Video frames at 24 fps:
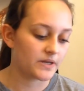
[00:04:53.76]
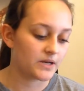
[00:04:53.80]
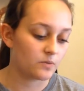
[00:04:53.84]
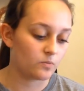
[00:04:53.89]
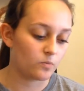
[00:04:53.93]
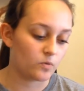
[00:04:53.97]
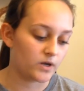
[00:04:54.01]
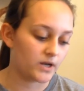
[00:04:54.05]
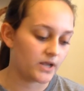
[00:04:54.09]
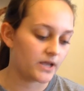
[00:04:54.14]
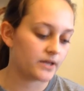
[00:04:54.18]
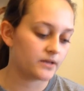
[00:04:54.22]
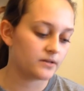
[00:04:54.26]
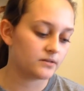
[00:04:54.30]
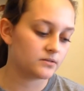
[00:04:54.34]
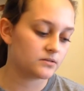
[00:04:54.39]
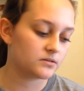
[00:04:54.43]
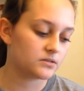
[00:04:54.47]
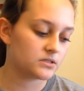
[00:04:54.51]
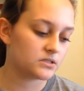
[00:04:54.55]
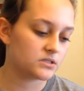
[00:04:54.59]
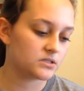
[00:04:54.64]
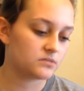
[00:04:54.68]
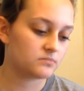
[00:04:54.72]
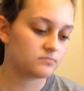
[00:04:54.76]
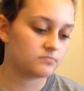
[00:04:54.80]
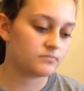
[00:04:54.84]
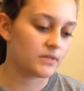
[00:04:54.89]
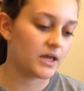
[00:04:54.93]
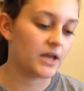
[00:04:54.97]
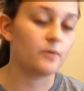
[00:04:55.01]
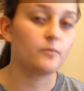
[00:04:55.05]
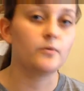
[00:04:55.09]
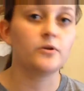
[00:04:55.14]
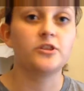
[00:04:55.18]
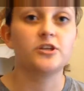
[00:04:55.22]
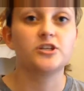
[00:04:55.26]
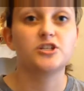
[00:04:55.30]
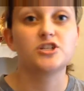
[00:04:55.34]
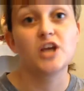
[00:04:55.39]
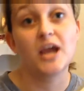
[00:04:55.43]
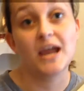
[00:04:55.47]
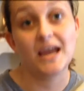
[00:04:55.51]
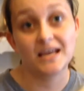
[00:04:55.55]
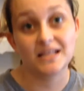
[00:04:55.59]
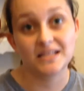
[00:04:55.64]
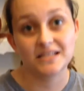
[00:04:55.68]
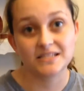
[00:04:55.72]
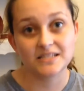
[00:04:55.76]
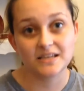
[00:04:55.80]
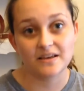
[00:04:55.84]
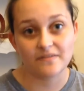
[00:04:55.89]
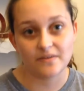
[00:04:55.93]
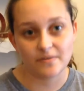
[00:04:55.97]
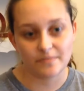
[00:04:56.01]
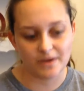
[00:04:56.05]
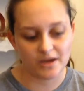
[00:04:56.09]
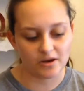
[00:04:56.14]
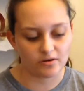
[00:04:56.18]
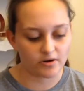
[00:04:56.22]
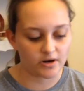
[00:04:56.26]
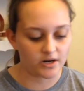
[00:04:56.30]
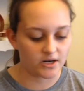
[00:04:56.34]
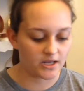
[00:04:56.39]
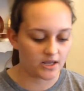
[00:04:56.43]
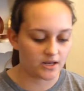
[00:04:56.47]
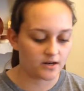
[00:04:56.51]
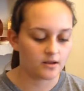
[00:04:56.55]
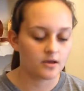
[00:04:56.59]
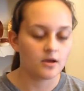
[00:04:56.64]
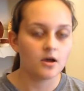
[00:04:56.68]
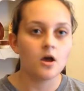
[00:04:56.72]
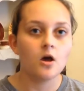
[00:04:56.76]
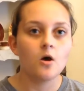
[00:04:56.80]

I didn't want it, I didn't want the chance of it being written in.